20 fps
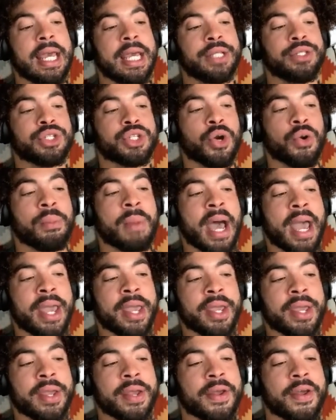And so
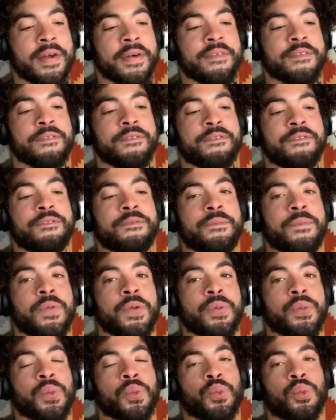my
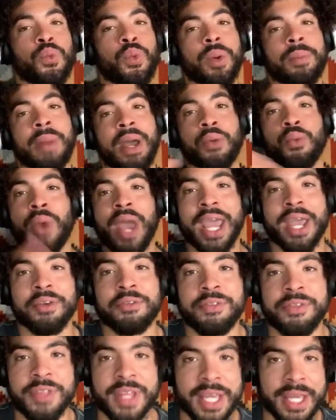way of
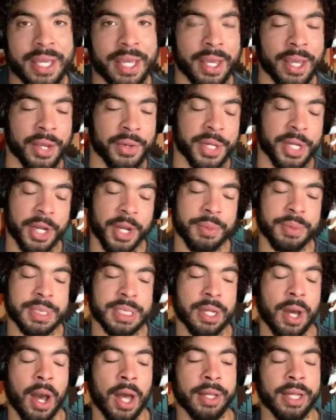thinking when it comes
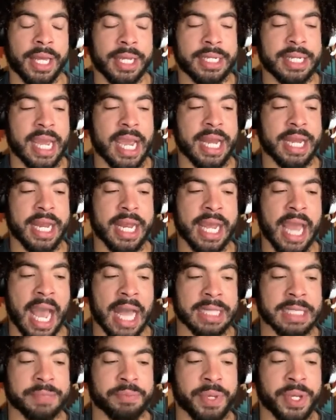to online dating
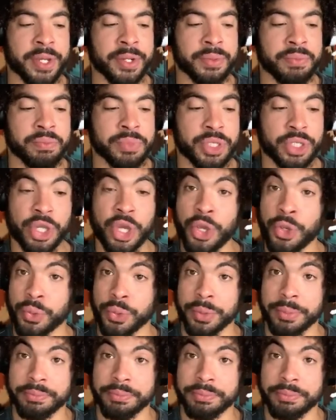has been skewed.